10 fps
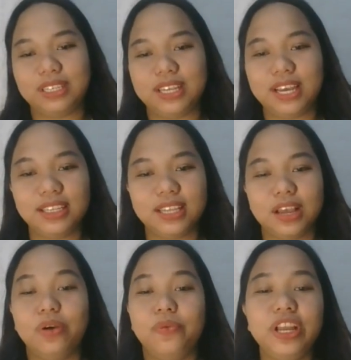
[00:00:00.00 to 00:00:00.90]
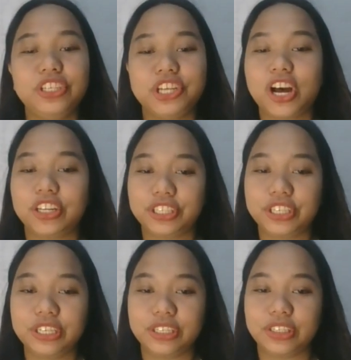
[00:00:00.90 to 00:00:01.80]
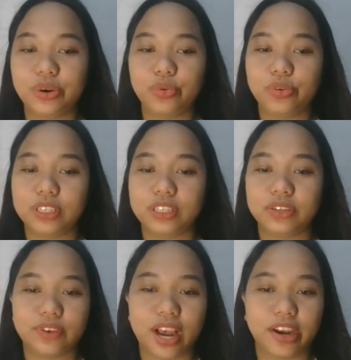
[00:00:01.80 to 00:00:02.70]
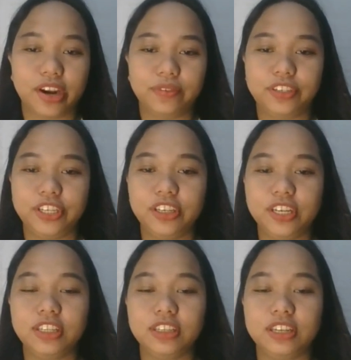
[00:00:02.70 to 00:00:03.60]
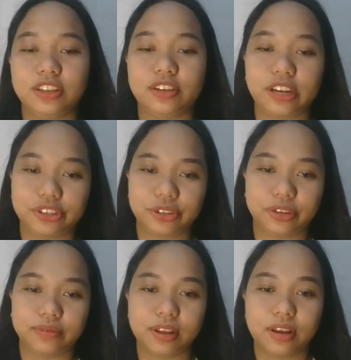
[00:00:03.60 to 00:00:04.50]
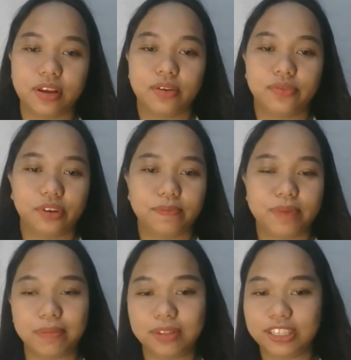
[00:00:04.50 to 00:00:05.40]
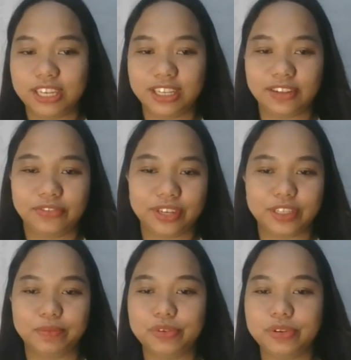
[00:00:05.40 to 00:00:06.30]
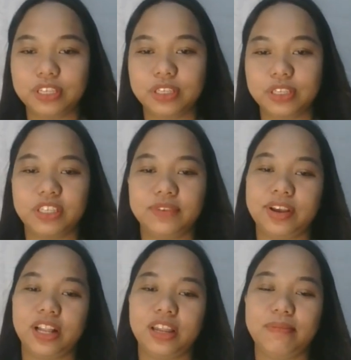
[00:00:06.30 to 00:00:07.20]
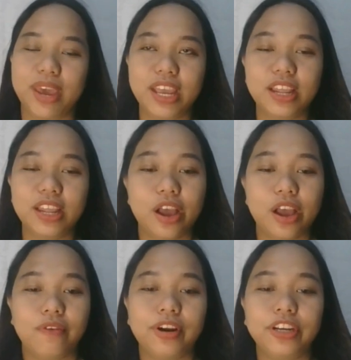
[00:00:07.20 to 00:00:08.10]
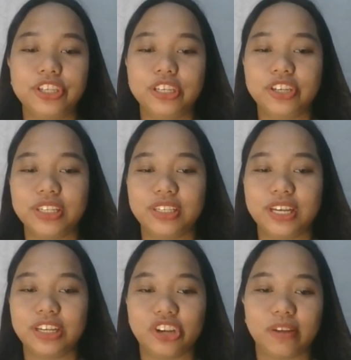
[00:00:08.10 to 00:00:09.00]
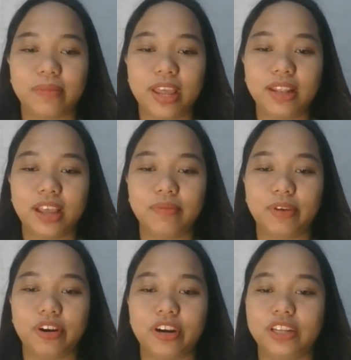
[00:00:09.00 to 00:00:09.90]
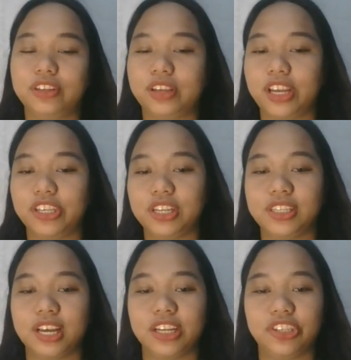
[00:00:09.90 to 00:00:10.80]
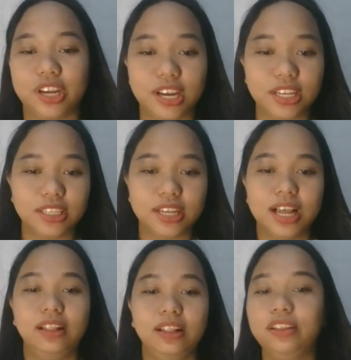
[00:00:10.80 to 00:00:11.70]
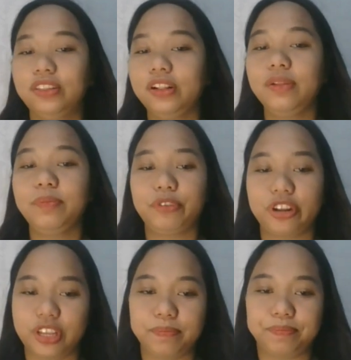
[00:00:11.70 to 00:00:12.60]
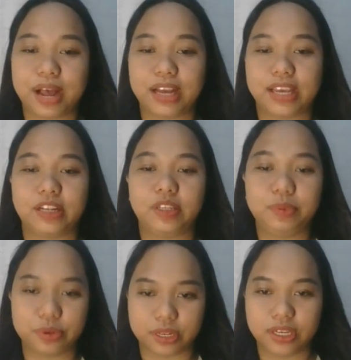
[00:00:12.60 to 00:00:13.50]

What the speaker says: 6, which author is known as the father of children's literature? For publishing the first books specifically made for children's enjoyment and moral education, such as Little Pretty Pocket Book.